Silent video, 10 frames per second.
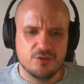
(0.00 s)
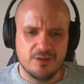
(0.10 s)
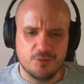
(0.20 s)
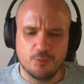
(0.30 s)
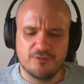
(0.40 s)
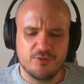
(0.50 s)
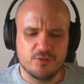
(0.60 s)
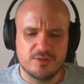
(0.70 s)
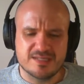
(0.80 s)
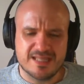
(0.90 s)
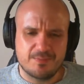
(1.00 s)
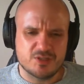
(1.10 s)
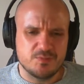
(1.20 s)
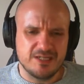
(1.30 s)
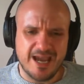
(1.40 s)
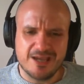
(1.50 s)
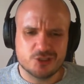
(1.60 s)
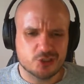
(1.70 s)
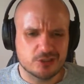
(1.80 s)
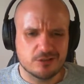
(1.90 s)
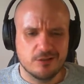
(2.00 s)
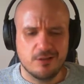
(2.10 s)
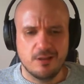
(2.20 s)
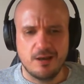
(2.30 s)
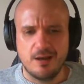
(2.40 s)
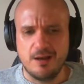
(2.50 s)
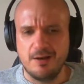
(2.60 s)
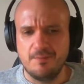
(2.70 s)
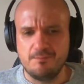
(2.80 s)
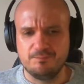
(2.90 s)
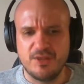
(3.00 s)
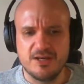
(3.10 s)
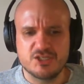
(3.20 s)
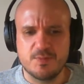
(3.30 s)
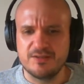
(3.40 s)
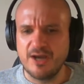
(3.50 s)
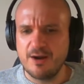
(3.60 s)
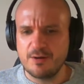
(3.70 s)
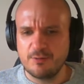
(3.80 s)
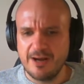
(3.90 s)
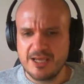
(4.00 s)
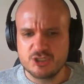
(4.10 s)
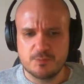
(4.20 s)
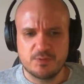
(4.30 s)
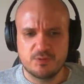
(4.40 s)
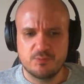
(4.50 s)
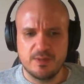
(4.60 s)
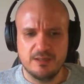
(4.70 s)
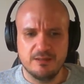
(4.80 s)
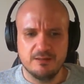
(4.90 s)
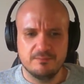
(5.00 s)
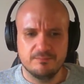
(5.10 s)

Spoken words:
in order for you to establish mediation, there needs to be a direct relationship between